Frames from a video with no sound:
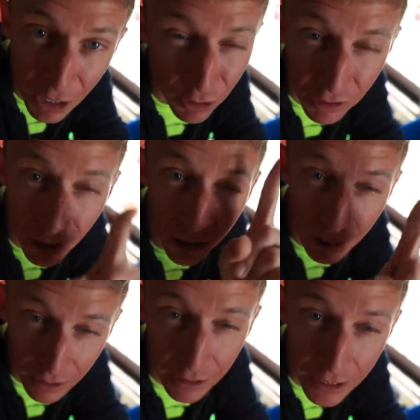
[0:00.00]
Marathon
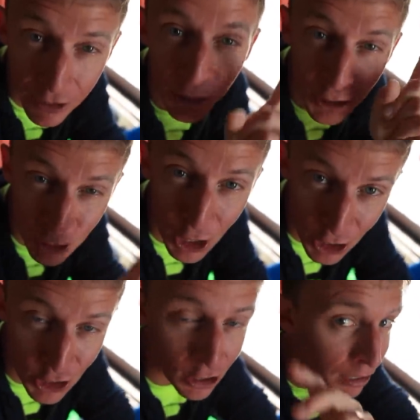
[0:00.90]
elite
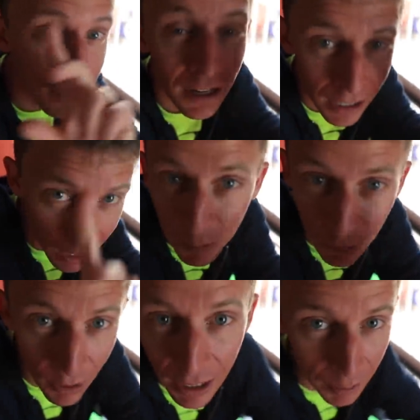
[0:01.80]
discussion coming right